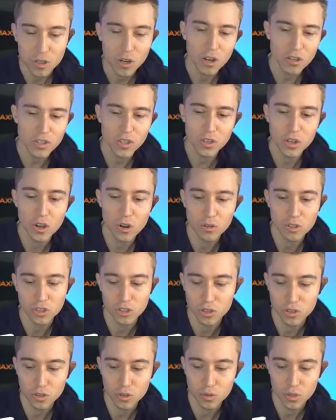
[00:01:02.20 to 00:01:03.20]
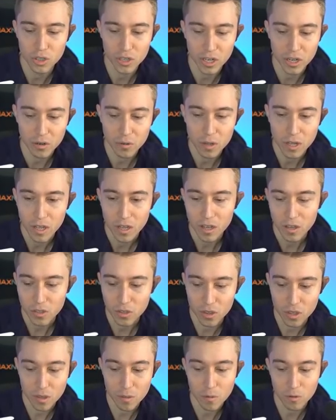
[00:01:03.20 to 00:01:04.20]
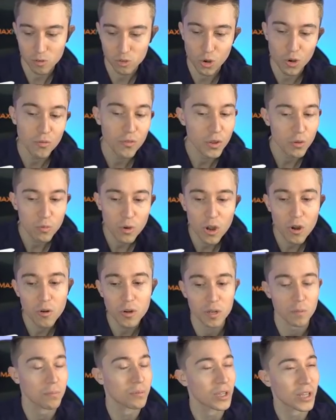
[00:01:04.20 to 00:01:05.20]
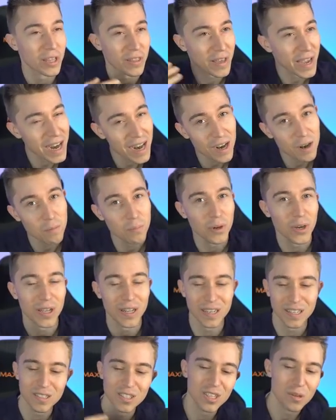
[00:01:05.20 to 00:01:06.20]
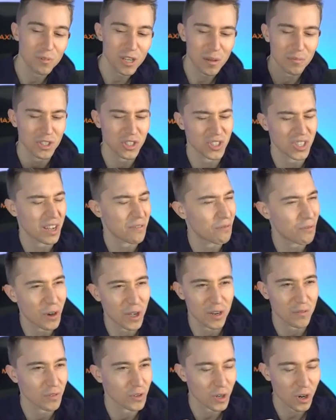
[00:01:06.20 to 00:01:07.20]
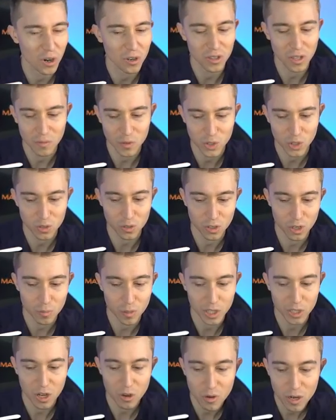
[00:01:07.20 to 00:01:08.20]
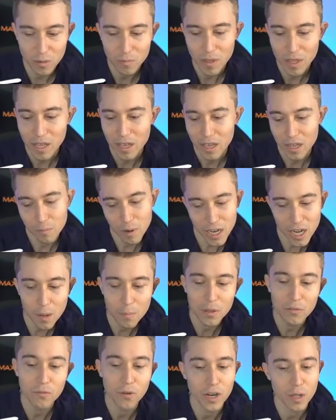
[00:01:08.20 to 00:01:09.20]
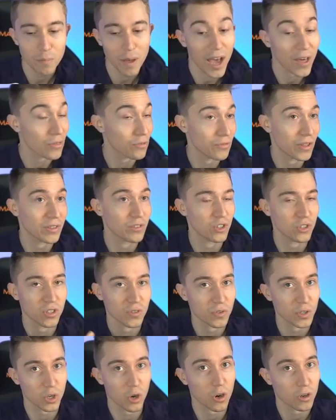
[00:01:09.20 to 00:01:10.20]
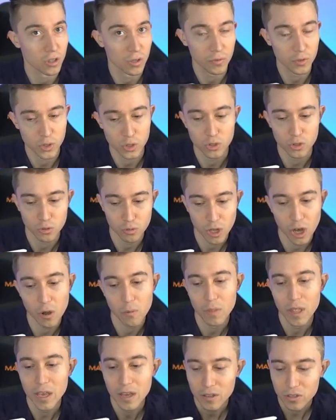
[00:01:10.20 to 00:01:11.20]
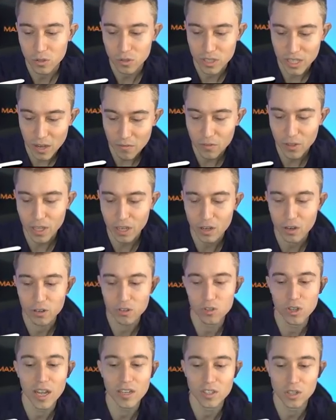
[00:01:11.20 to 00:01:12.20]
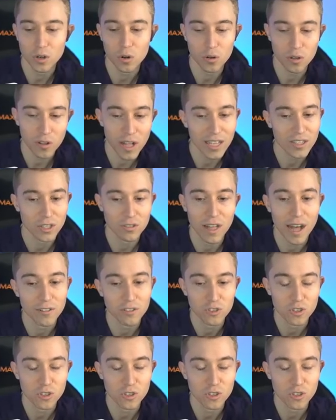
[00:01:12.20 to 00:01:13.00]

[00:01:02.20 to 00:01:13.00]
You can also go to, you know, the trophy road and play there, but sometimes it's not fun if your card levels are a little bit lower. It might not be fun in Path of Legends if your card levels are too low. So definitely encourage you guys to go to Classic,